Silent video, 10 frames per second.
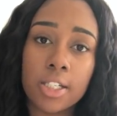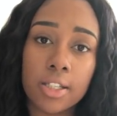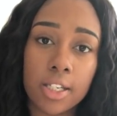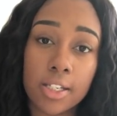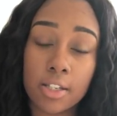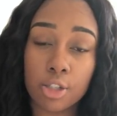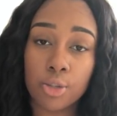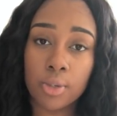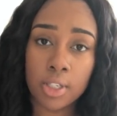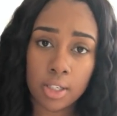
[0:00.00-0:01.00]
things that
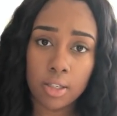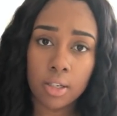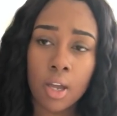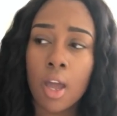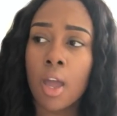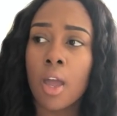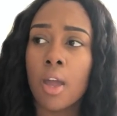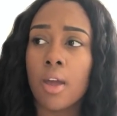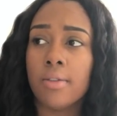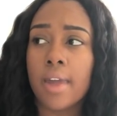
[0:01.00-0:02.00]
you eat.
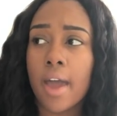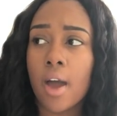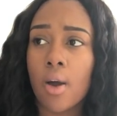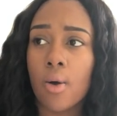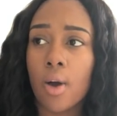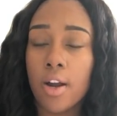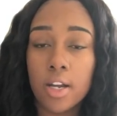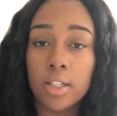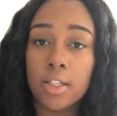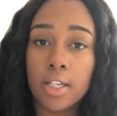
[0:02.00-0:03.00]
Now,
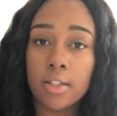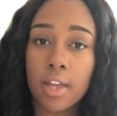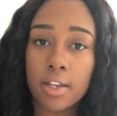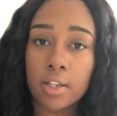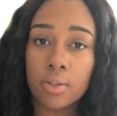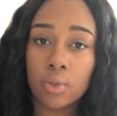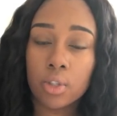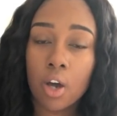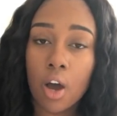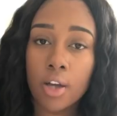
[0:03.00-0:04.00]
another thing that can
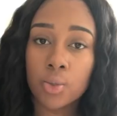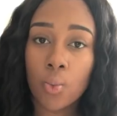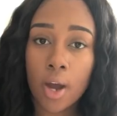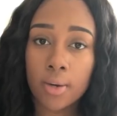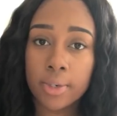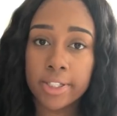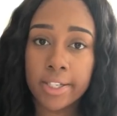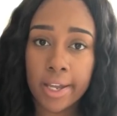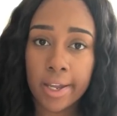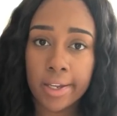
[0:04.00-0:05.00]
cause water
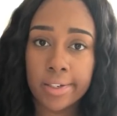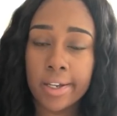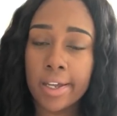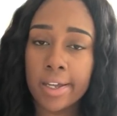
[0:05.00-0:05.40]
retention